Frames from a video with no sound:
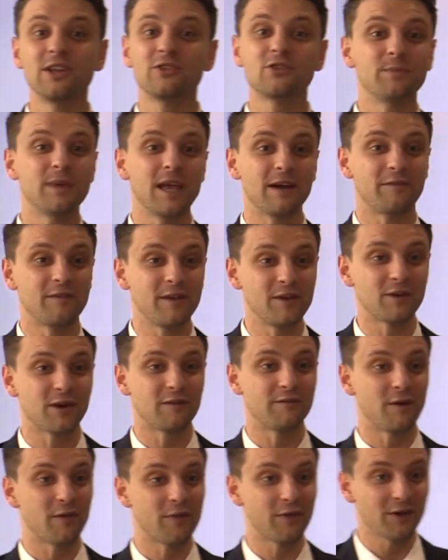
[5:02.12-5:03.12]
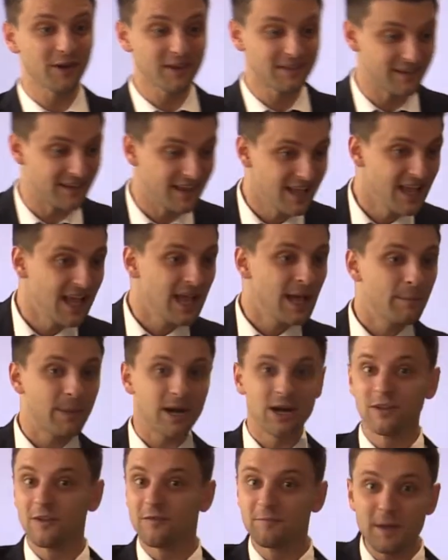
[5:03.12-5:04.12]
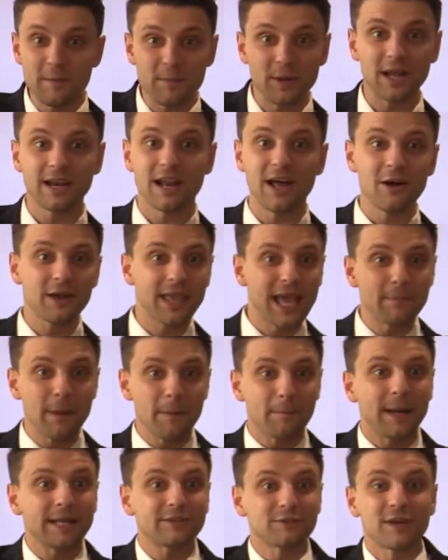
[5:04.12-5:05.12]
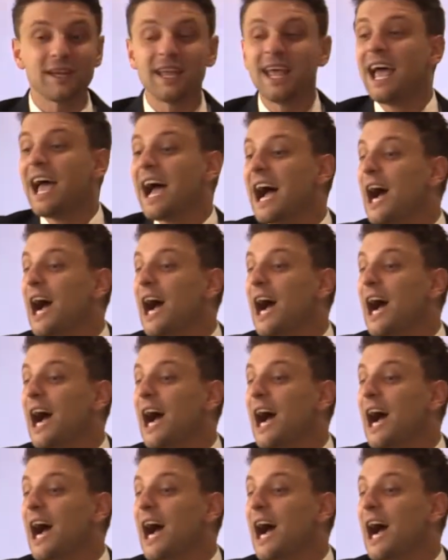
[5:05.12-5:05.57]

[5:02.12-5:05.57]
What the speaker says: you need to be a figure of authority. But a lot of people are like, okay, but Patri,